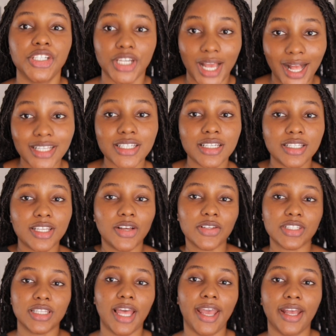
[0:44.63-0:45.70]
She actually
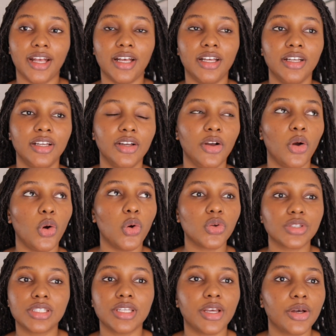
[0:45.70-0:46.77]
sells like
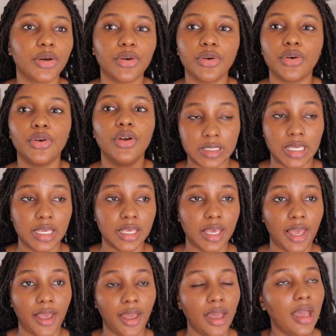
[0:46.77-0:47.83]
wholesale
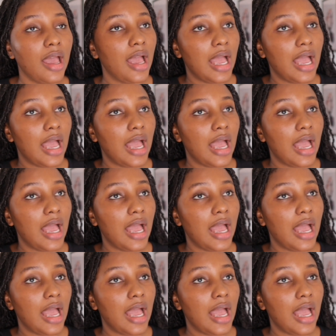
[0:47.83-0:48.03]
skincare